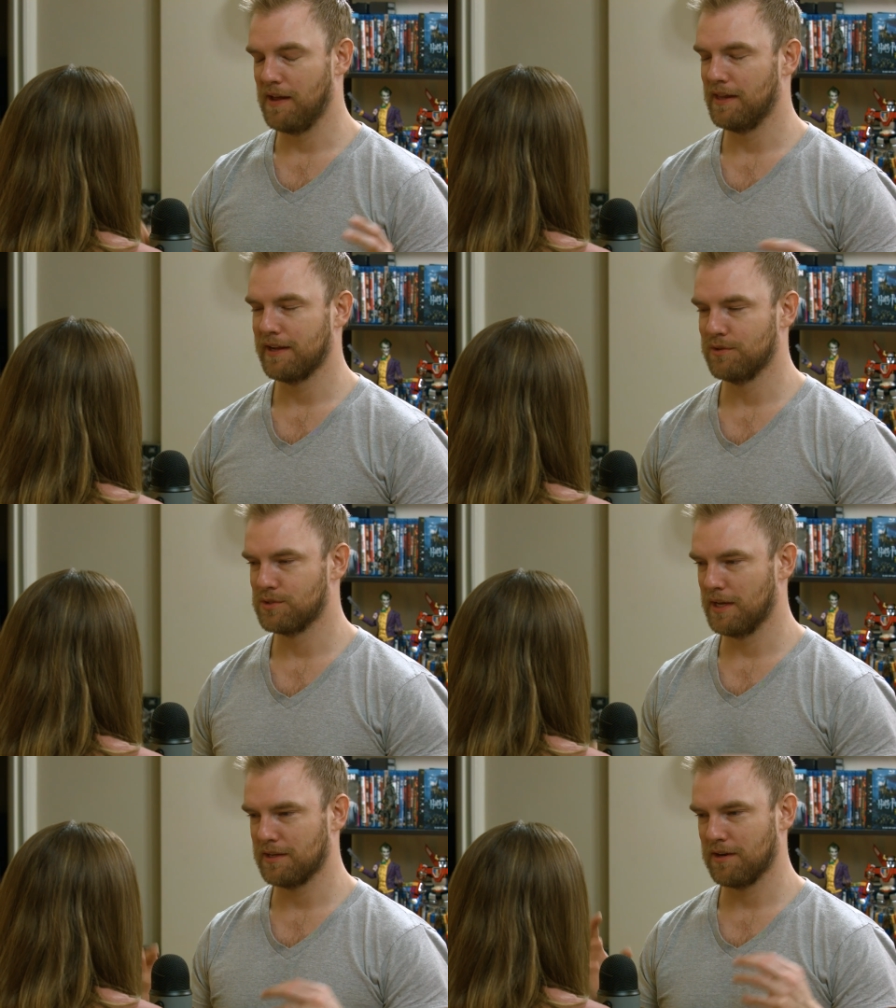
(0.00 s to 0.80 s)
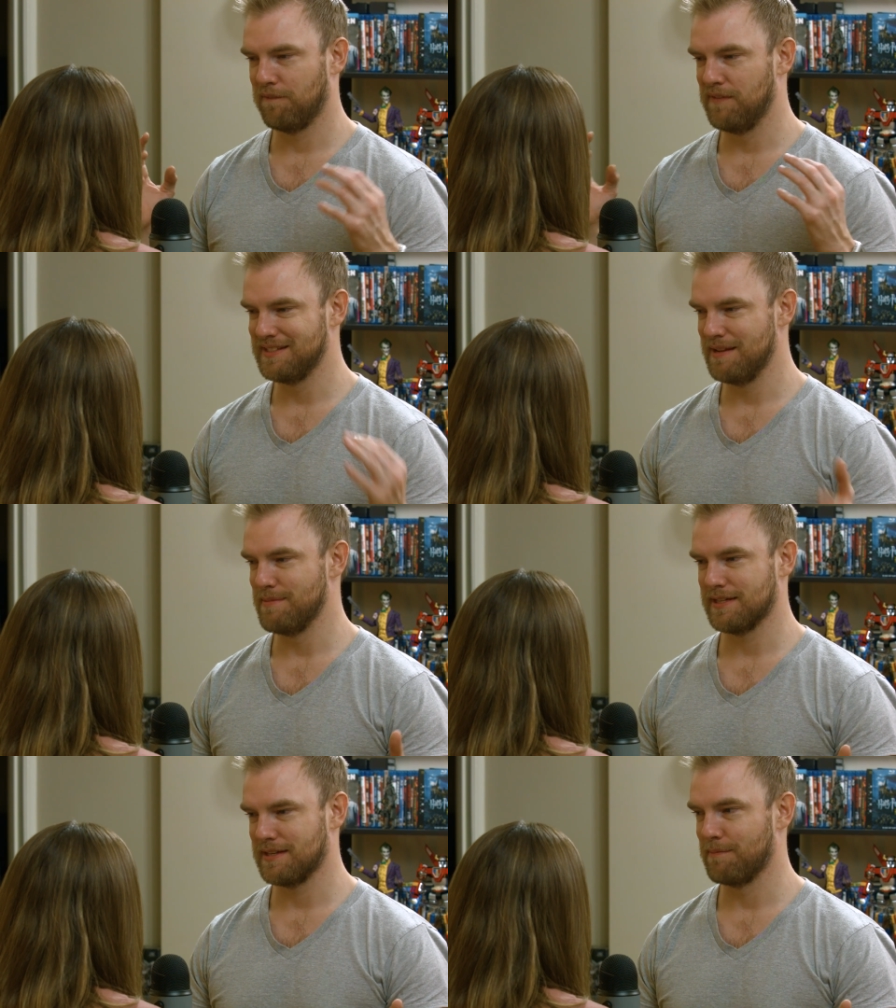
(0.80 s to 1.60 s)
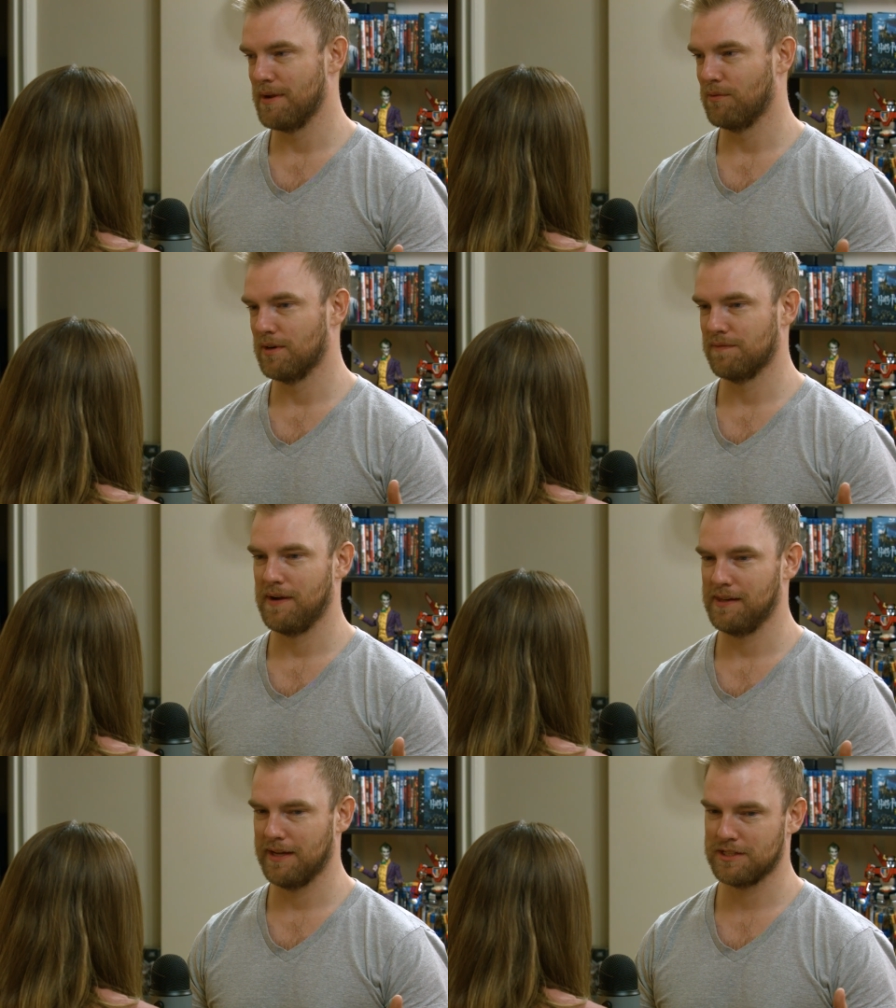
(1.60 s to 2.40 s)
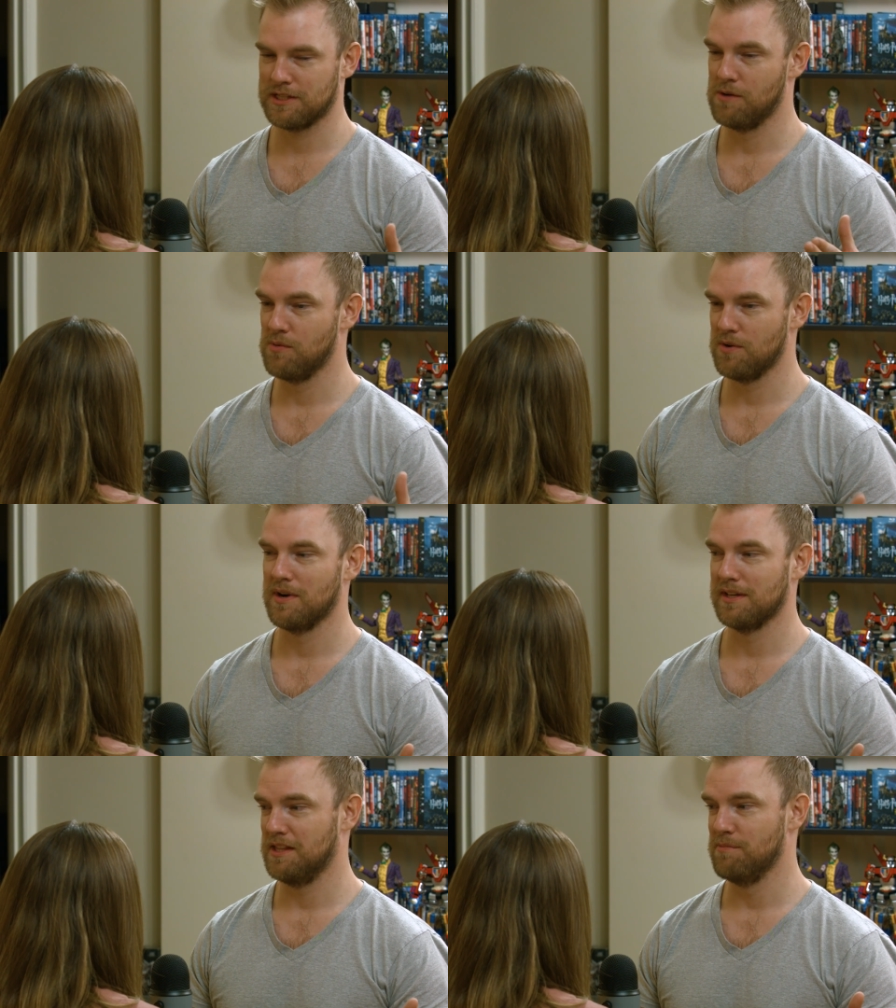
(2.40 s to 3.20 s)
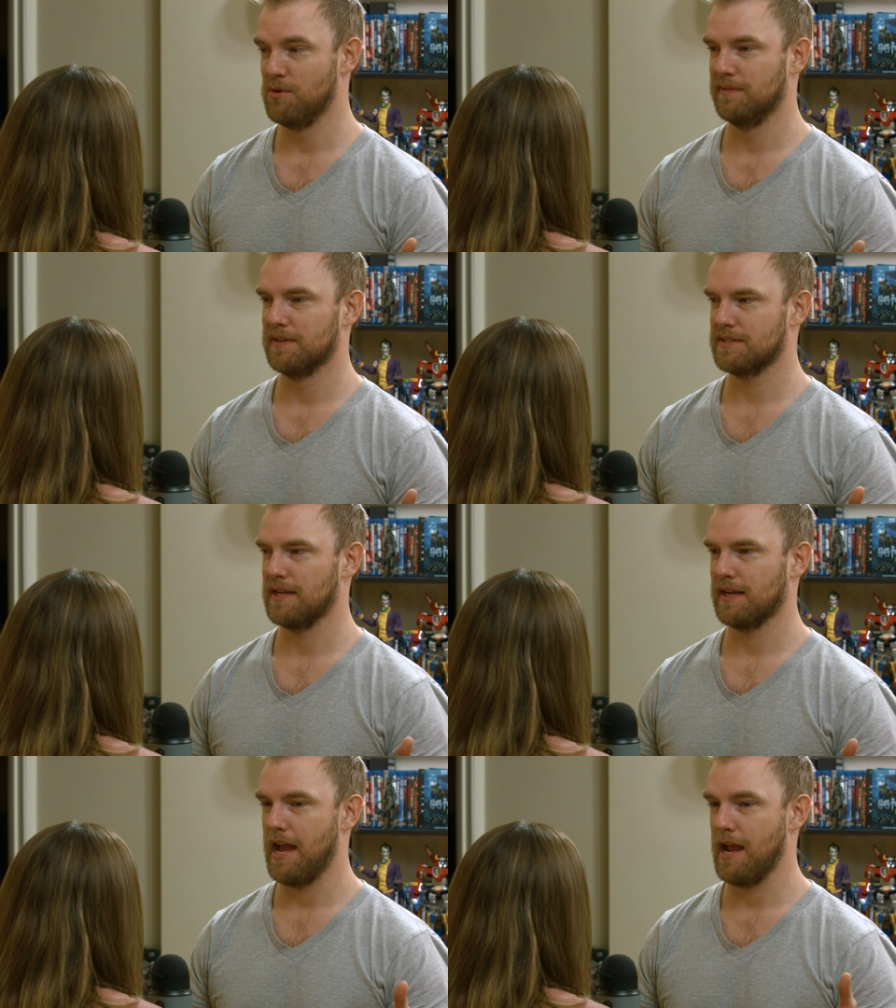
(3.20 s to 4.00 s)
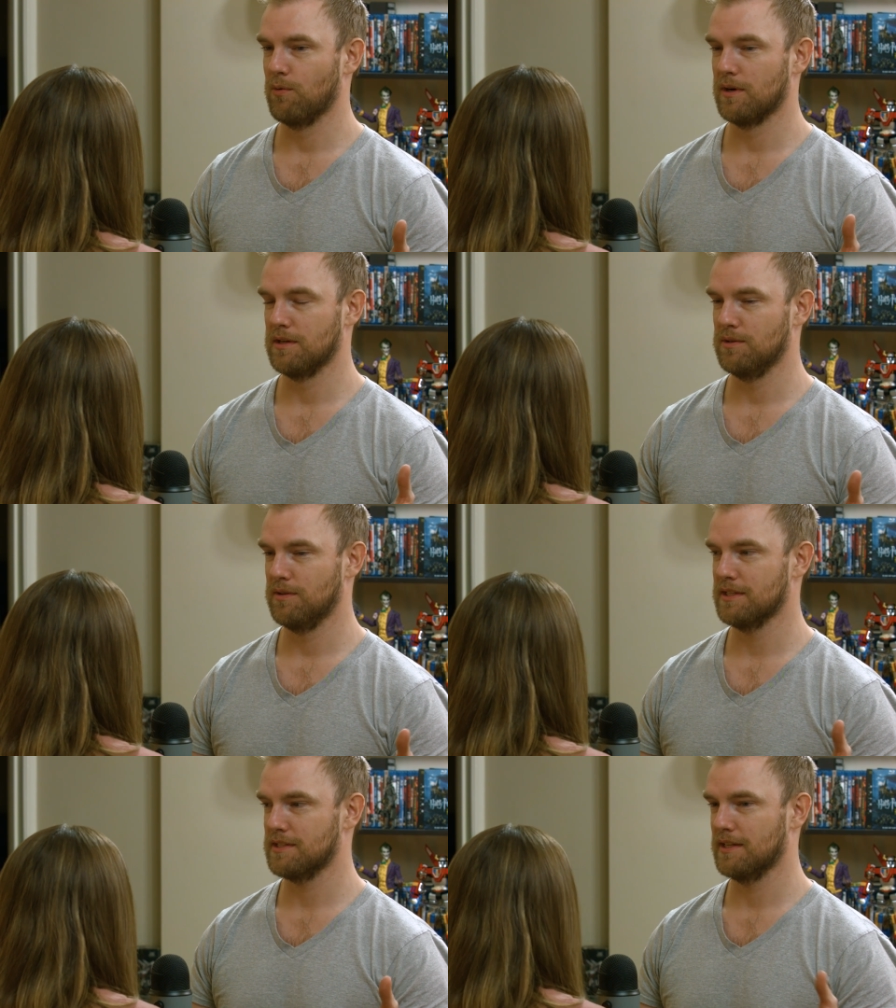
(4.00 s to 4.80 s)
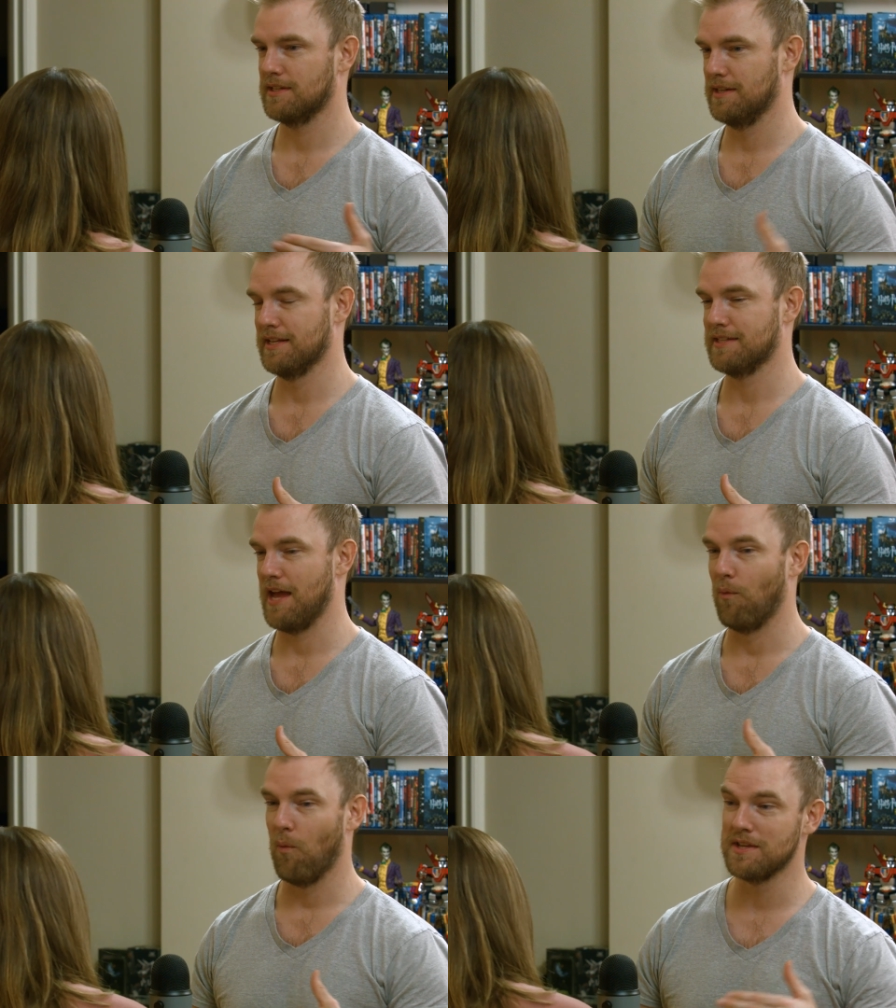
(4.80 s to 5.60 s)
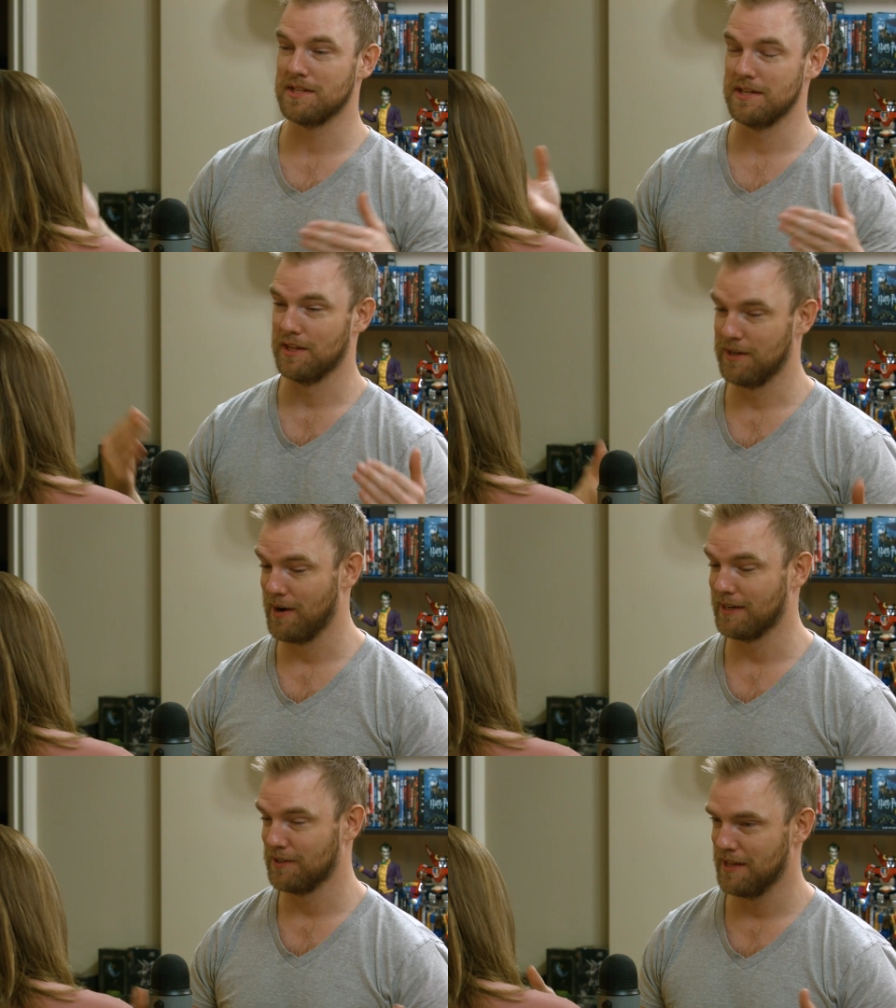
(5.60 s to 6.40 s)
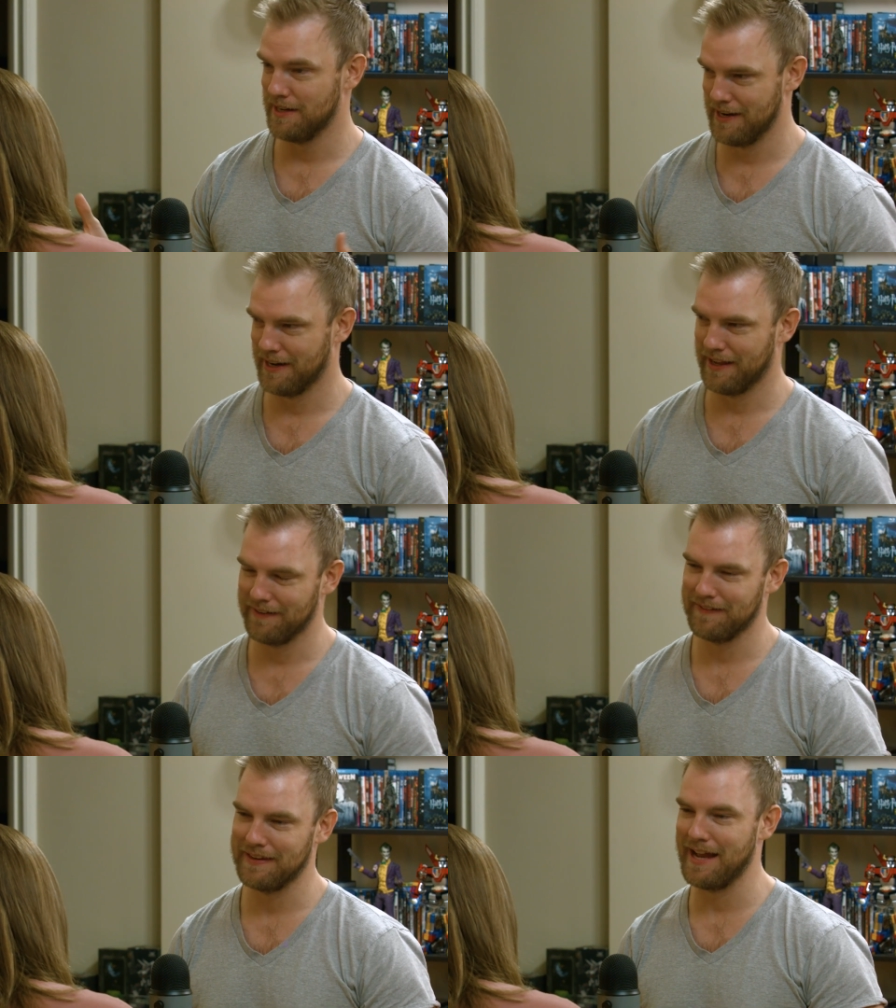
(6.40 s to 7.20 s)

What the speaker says: felt like it was a 15-minute segment where it felt like someone went into the movie. It was like, hey, we're going to do this, this, and this. That wasn't the director that did it.